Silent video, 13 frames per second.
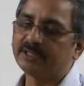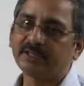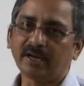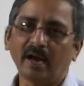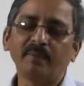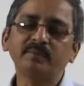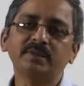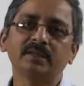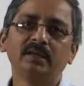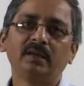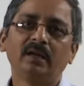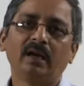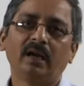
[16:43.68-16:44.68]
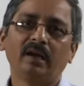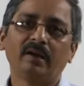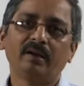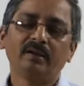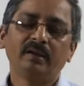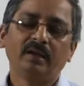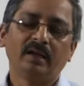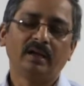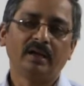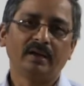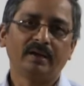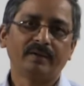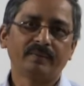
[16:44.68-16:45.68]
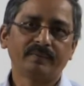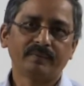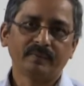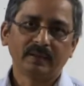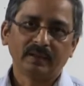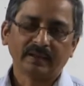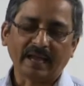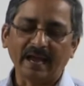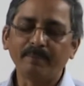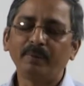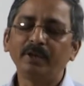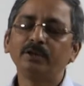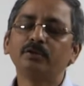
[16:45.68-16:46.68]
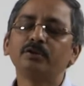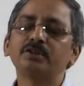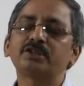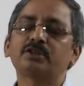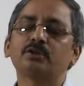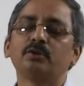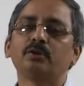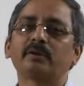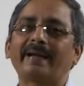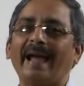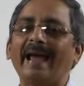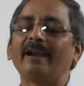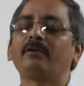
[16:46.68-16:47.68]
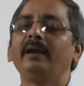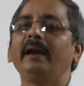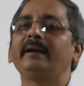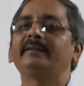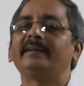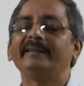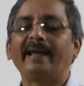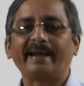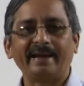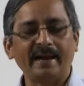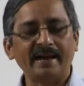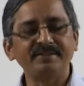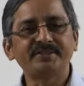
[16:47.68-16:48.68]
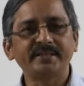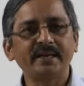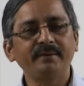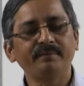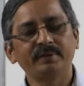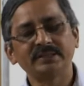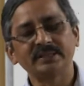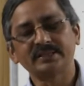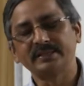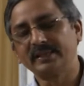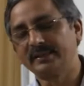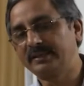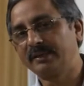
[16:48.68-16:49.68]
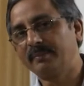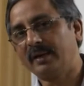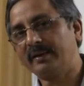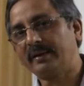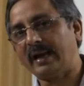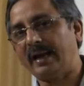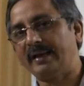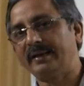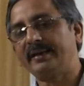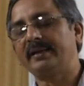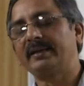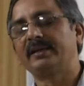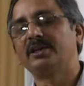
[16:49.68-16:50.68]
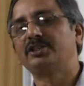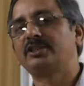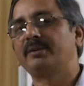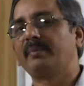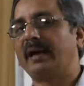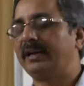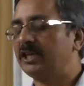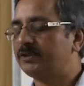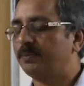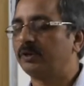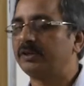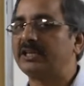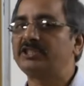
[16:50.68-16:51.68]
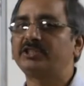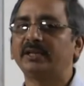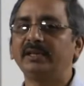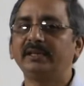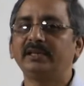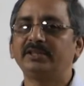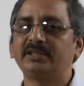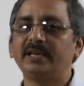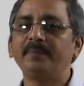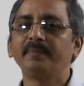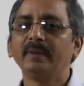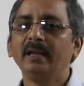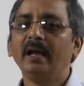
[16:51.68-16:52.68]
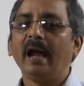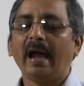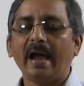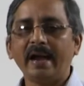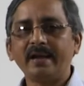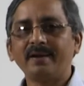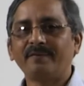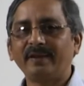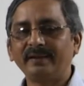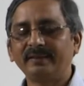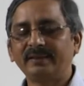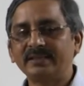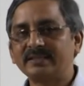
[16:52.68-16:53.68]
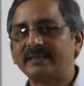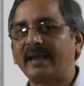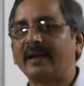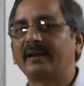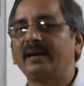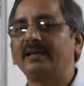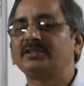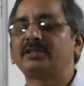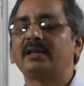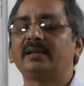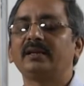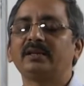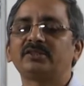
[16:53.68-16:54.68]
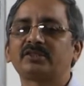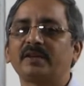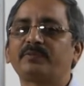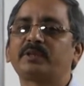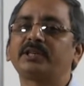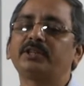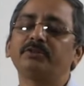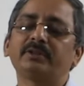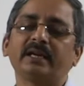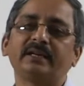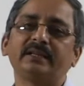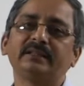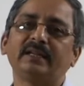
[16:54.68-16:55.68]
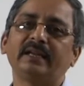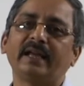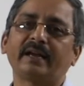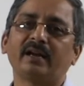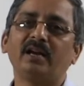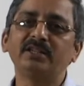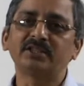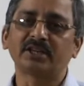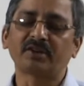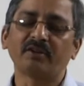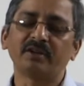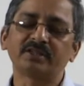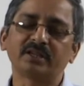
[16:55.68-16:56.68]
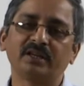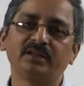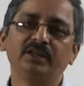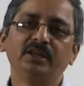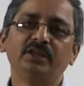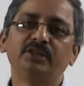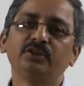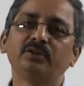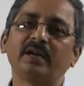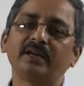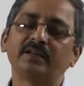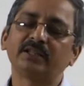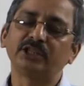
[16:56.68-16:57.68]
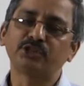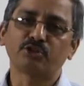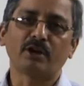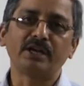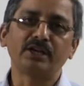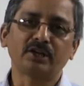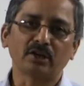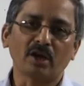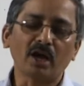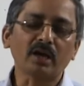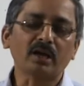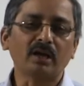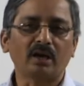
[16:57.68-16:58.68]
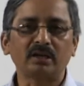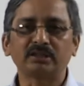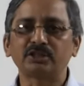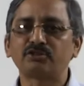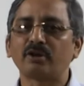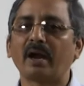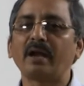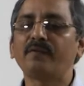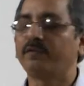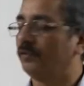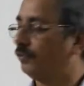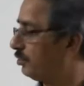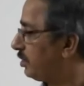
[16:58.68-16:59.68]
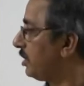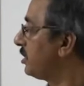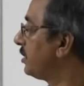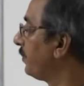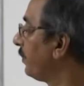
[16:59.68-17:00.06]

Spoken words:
terms can be used to calculate the Lagrangian, which is nothing but kinetic energy minus potential energy, and when this Lagrangian is substituted in the Lagrange equation, you get the joint torque or the joint forces.